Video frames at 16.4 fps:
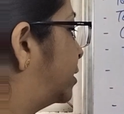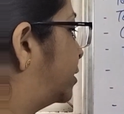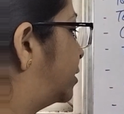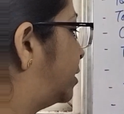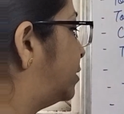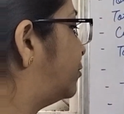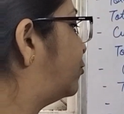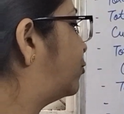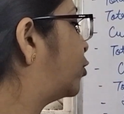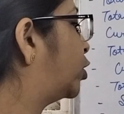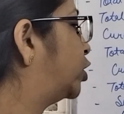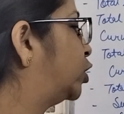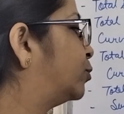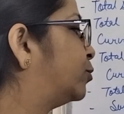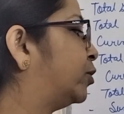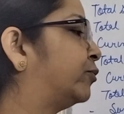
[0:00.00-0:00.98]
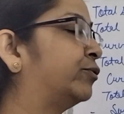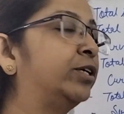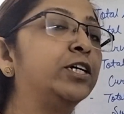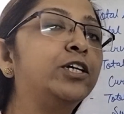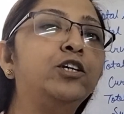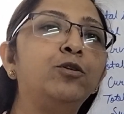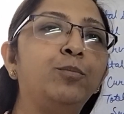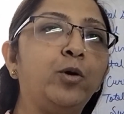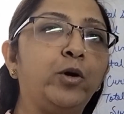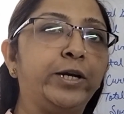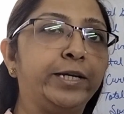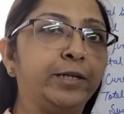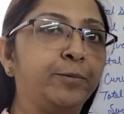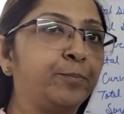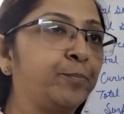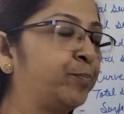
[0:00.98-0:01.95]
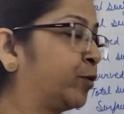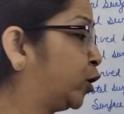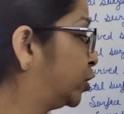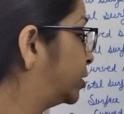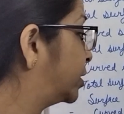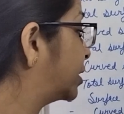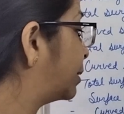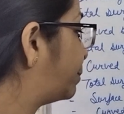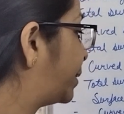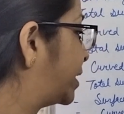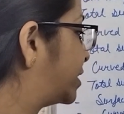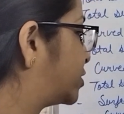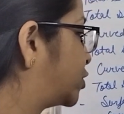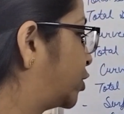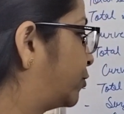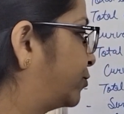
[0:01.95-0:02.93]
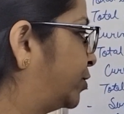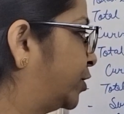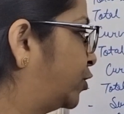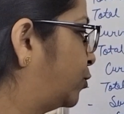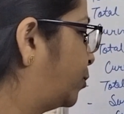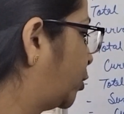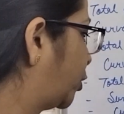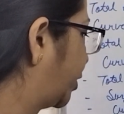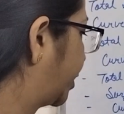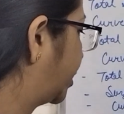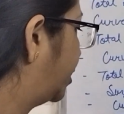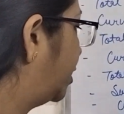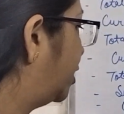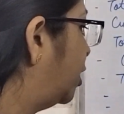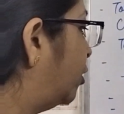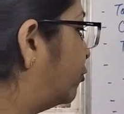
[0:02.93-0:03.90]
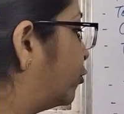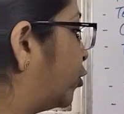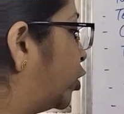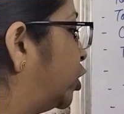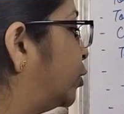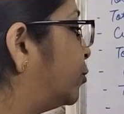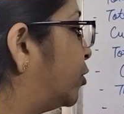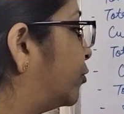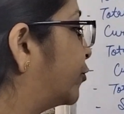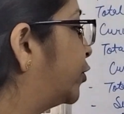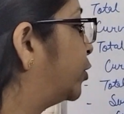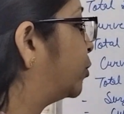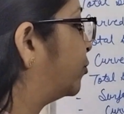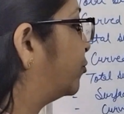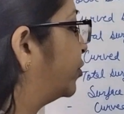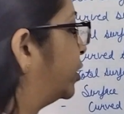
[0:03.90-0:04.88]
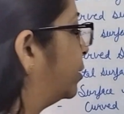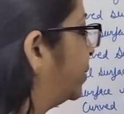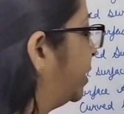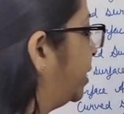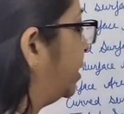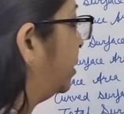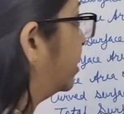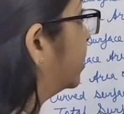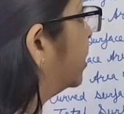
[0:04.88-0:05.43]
the volume of the cuboid or the capacity of the cuboid. Volume of cube will be,